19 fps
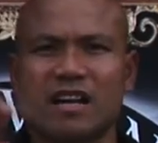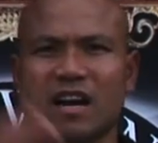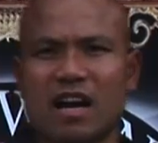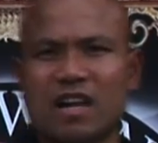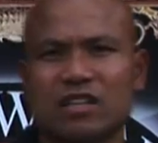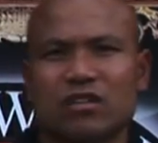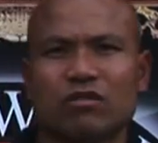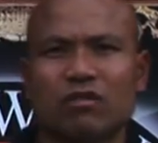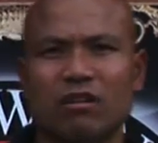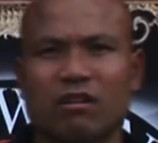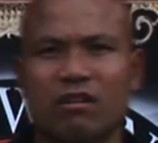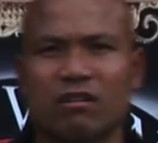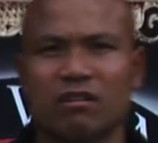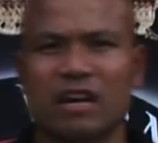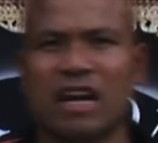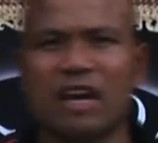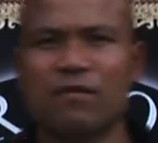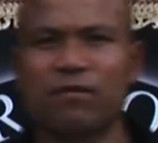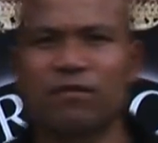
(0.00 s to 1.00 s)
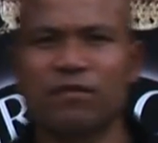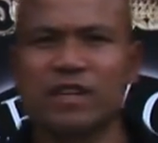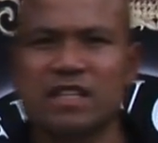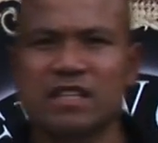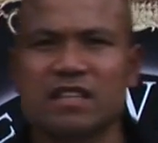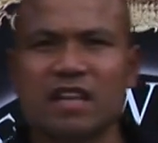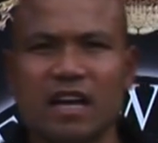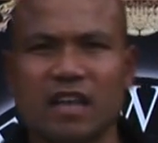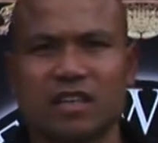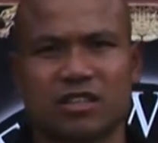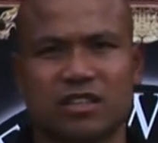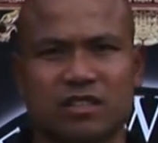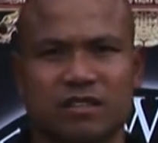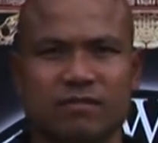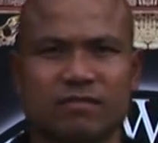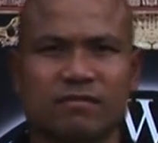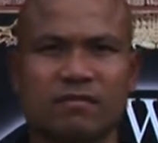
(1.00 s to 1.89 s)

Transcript: guide you along, every stage.